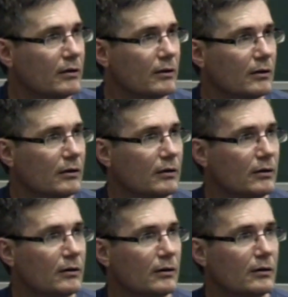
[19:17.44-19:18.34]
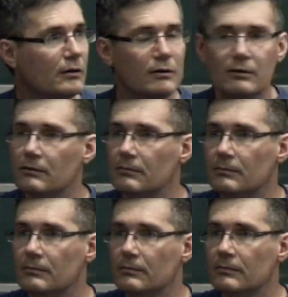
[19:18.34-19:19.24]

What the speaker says: Nobody speaks.